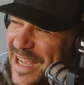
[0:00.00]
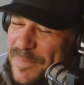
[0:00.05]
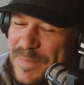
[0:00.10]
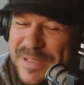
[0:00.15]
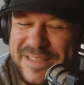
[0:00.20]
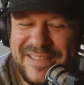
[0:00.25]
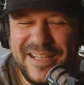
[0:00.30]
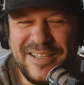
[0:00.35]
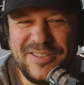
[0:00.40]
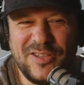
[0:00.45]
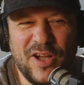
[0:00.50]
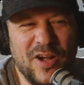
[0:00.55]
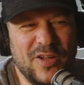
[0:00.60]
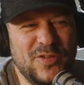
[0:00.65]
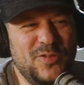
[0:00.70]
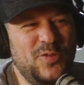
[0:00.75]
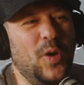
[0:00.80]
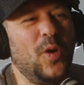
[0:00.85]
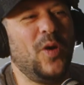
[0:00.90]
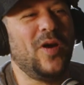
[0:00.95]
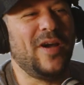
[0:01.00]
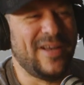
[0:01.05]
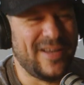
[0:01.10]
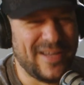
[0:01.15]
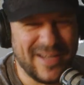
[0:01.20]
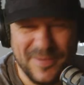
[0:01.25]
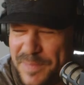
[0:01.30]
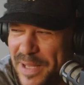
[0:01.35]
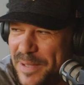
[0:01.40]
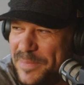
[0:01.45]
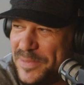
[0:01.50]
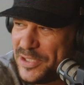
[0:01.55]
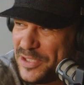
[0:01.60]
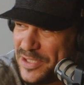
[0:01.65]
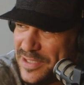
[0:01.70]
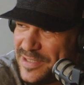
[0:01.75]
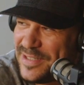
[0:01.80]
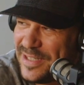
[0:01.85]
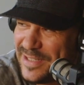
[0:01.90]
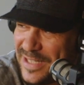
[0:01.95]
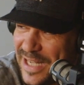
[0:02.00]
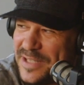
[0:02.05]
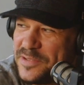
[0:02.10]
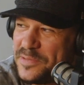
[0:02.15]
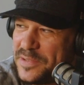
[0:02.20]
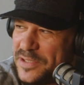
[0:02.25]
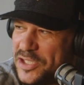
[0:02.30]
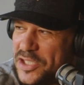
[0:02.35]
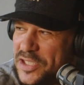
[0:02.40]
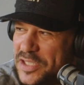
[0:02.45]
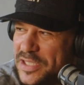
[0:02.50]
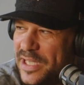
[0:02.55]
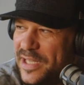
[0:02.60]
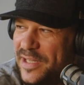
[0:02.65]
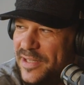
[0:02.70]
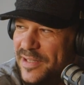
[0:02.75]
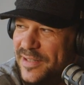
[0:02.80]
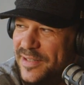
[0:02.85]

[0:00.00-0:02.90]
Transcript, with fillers: I'm a TikTok dork. Maybe she said that's what she said.